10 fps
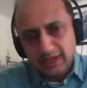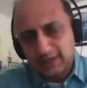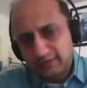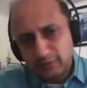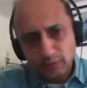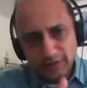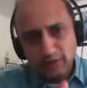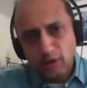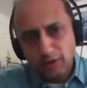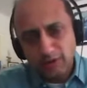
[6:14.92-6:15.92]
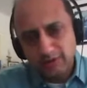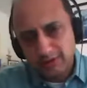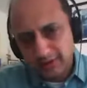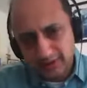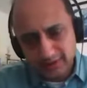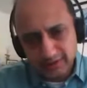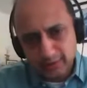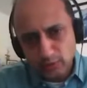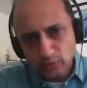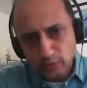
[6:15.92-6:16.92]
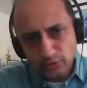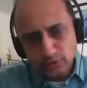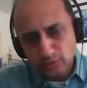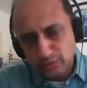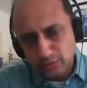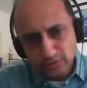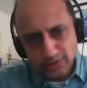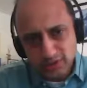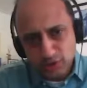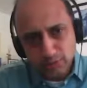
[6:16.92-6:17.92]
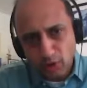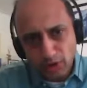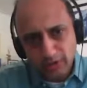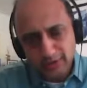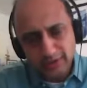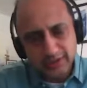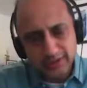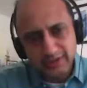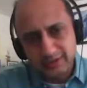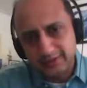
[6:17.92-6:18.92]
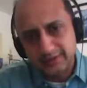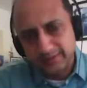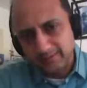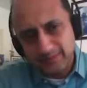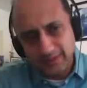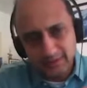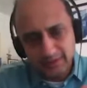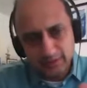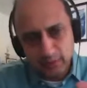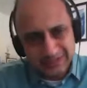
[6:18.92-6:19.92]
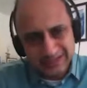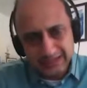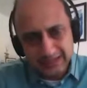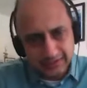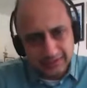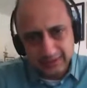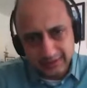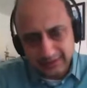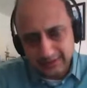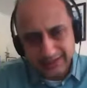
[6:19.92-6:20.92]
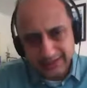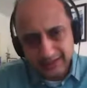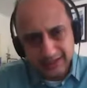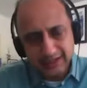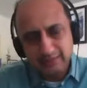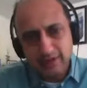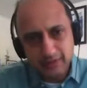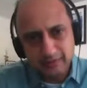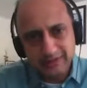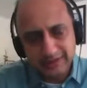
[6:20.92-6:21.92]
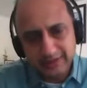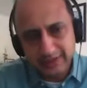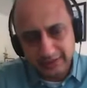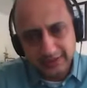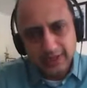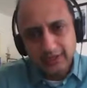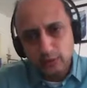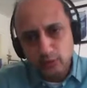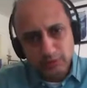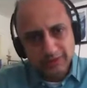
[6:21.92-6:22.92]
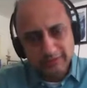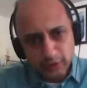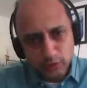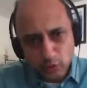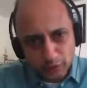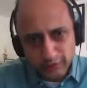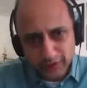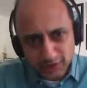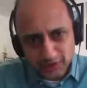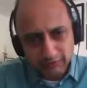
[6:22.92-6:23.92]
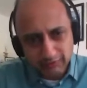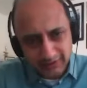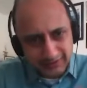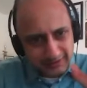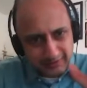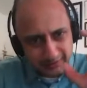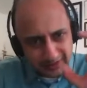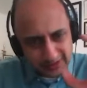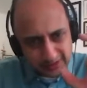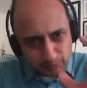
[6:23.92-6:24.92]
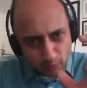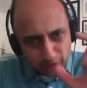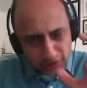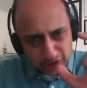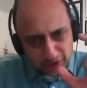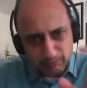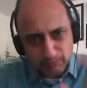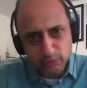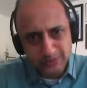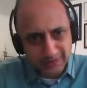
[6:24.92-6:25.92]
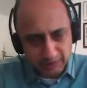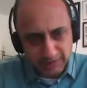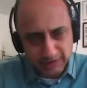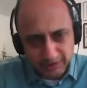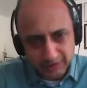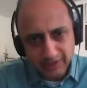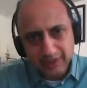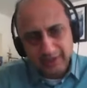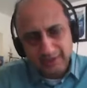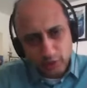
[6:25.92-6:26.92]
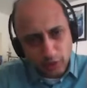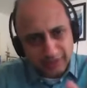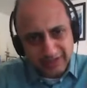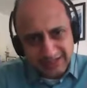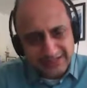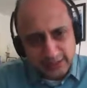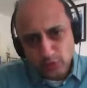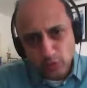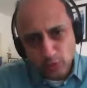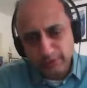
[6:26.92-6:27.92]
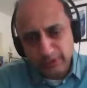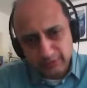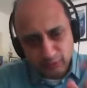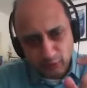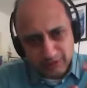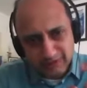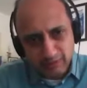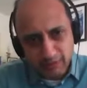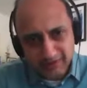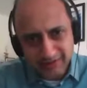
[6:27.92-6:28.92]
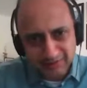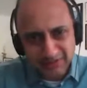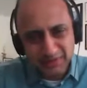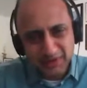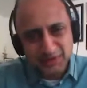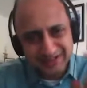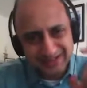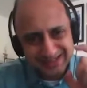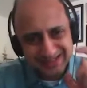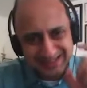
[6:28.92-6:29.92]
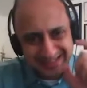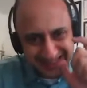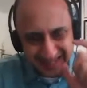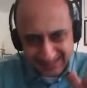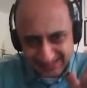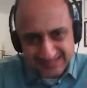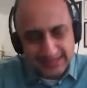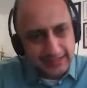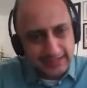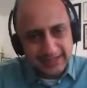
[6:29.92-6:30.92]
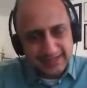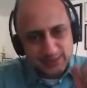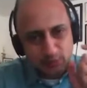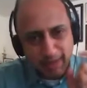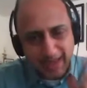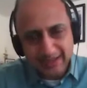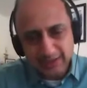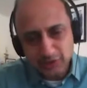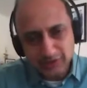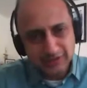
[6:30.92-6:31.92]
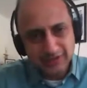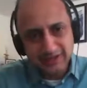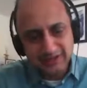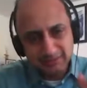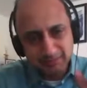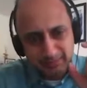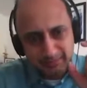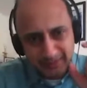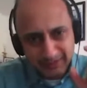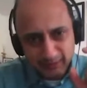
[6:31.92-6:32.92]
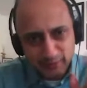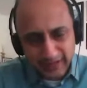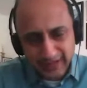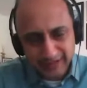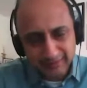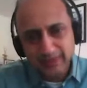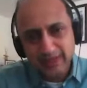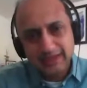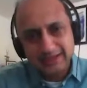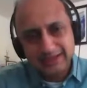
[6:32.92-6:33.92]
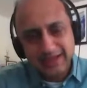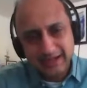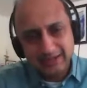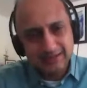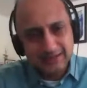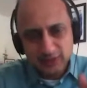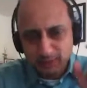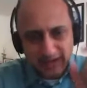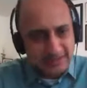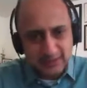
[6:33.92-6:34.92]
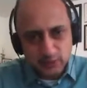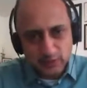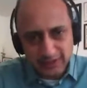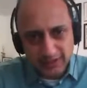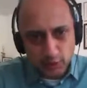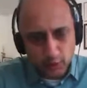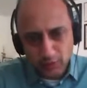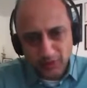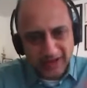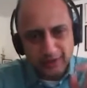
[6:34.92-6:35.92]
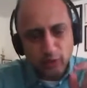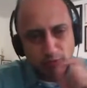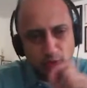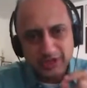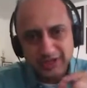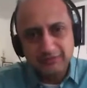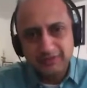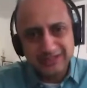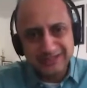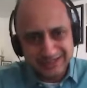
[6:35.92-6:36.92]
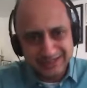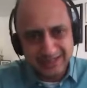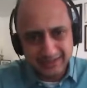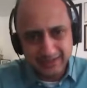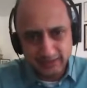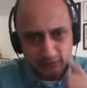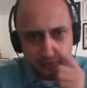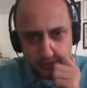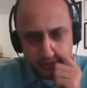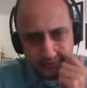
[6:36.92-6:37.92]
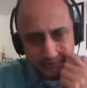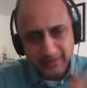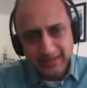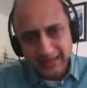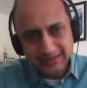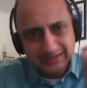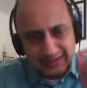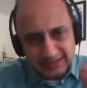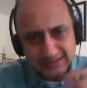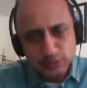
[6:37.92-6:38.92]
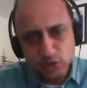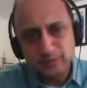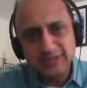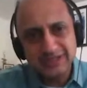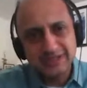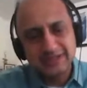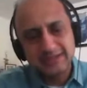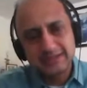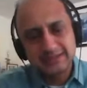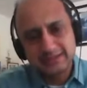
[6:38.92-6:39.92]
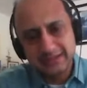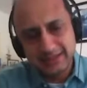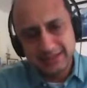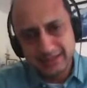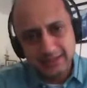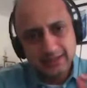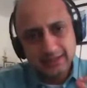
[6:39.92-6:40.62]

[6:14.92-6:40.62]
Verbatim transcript: If you recall, uh, you go to a small uh, uh, hotel uh, any in any part of India. Usually, when you go for a shower, there is a very small shampoo sachet. It's not that easy to open, but what is remarkable about it is its size. It is packaged at a in a way that its price is very low and almost anyone in India can afford it. And this, to me, is the